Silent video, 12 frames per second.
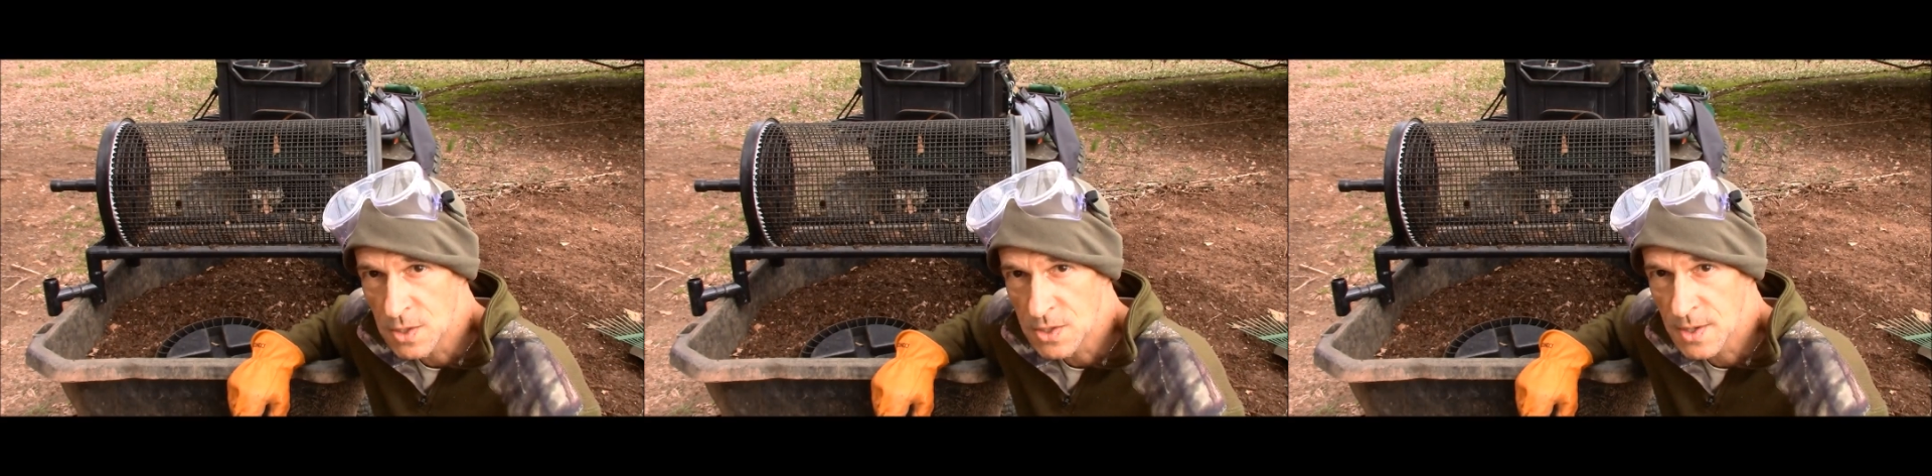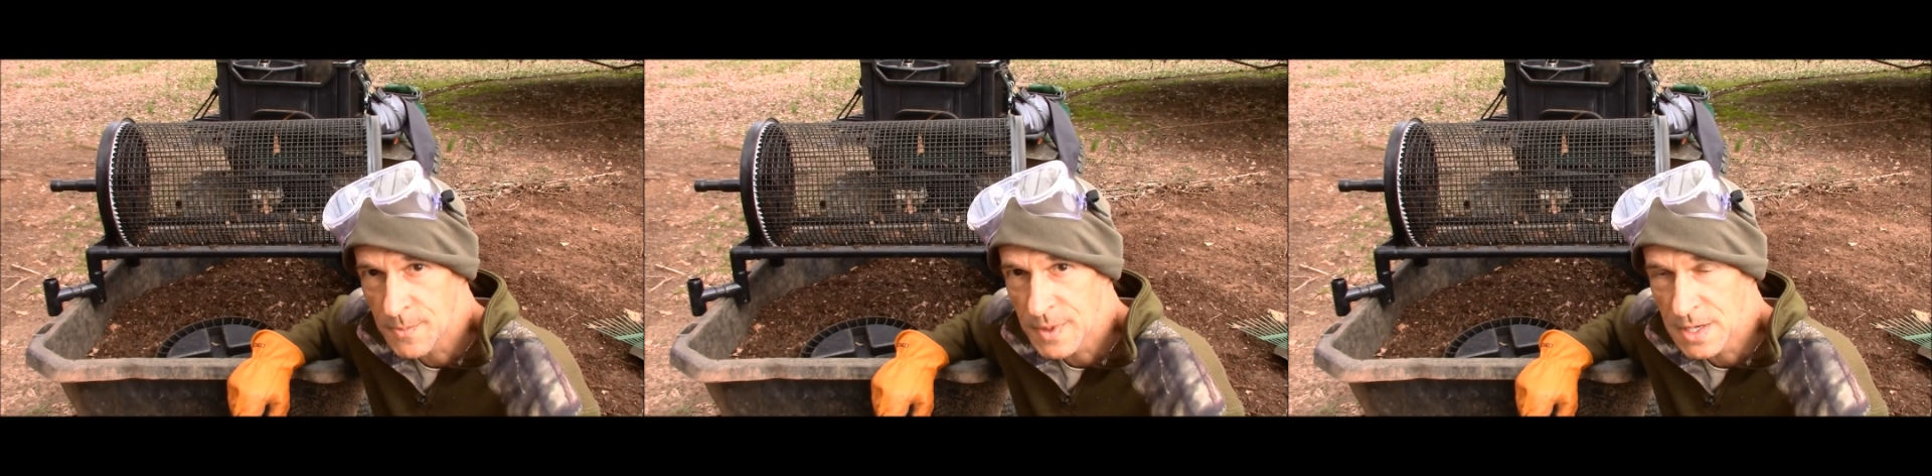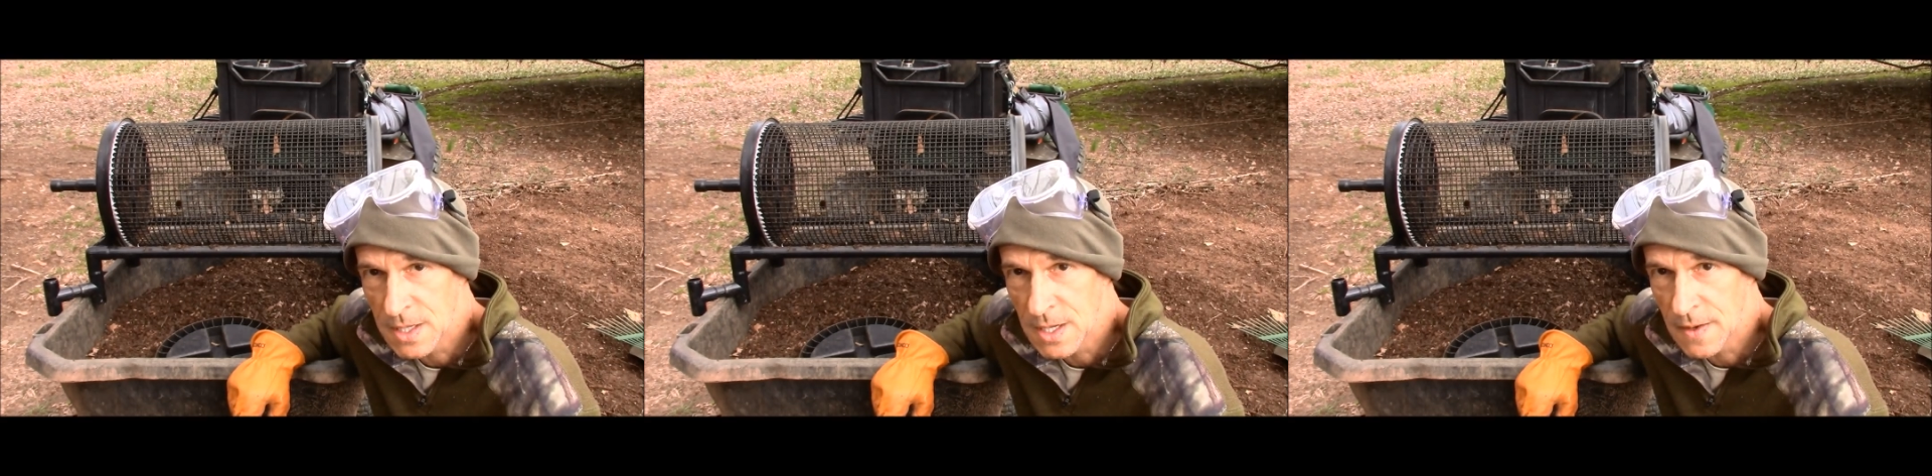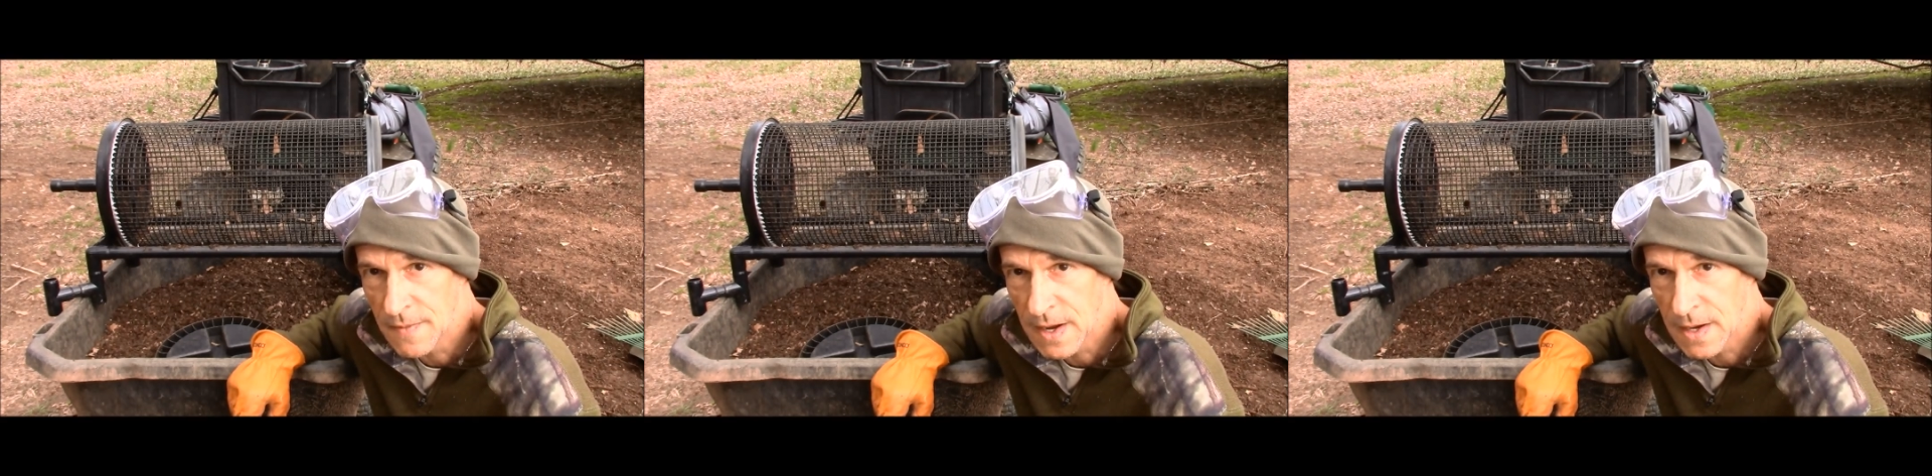something that
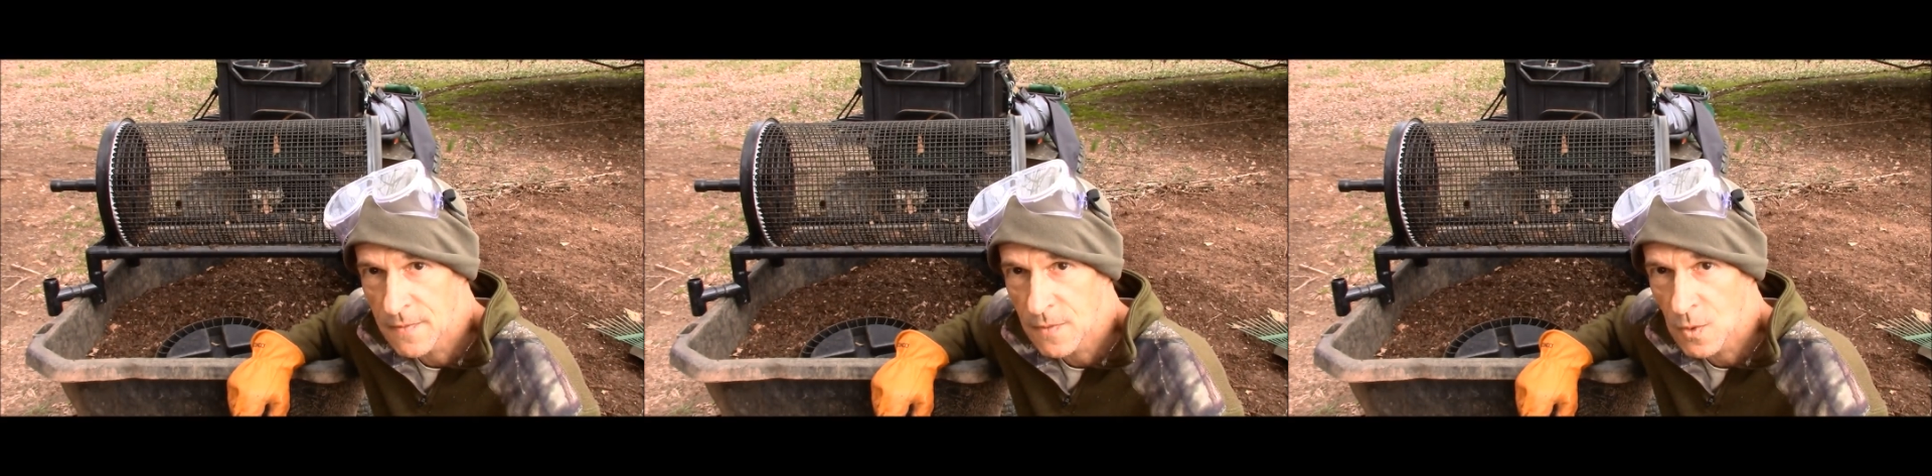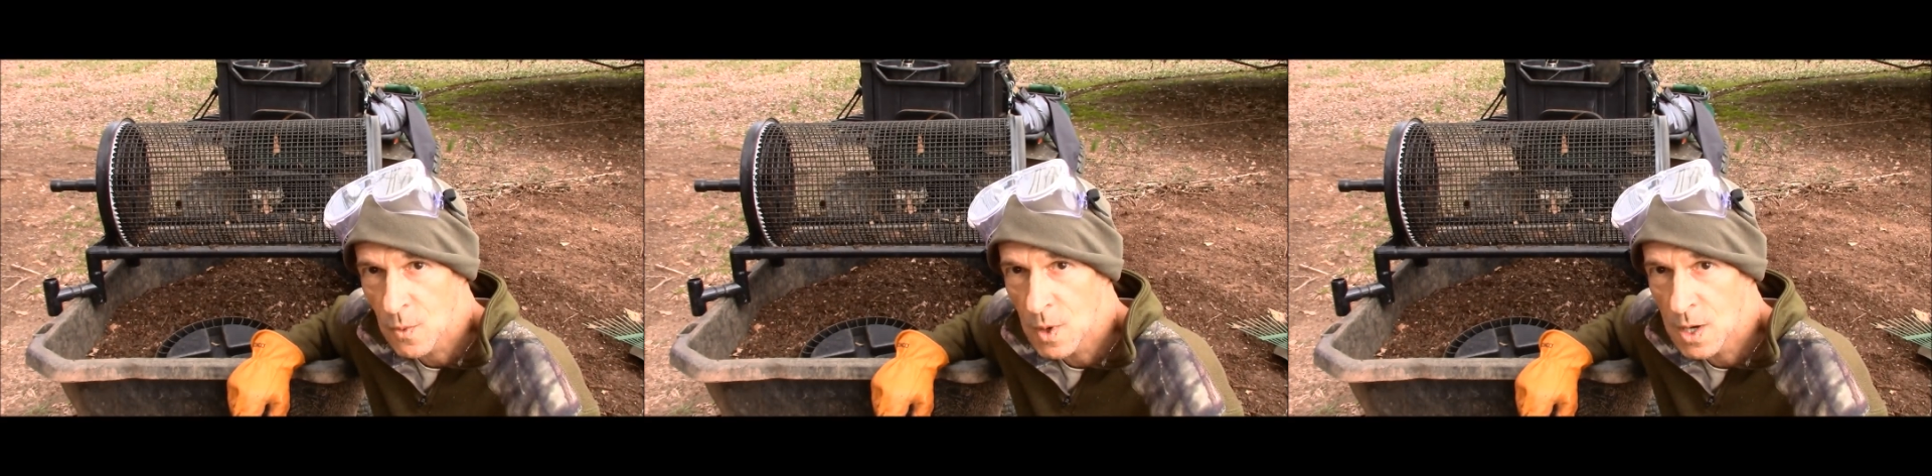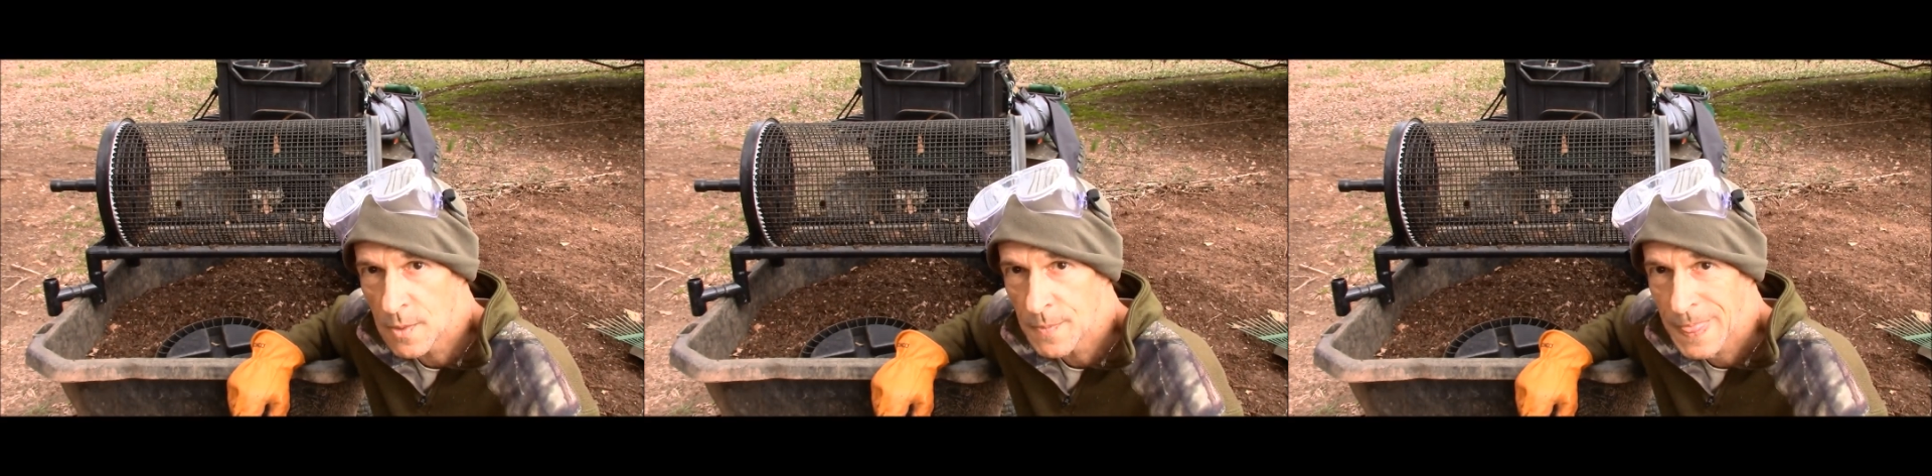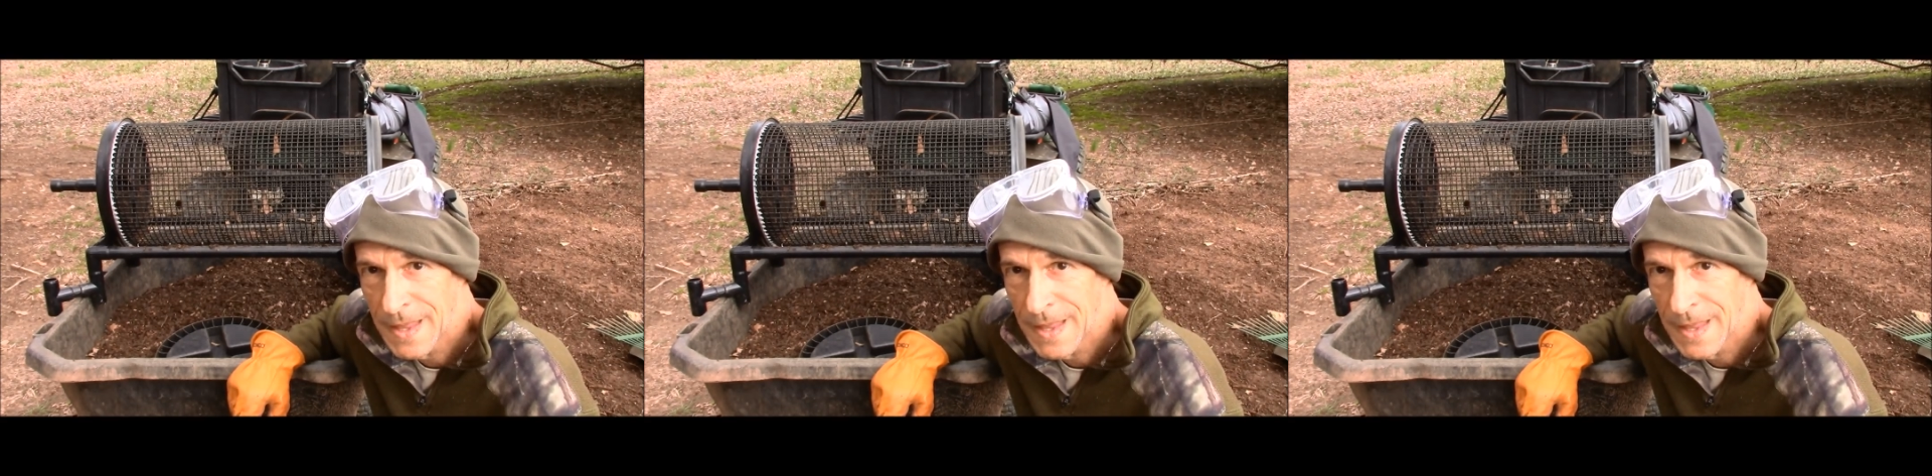I've had for a while.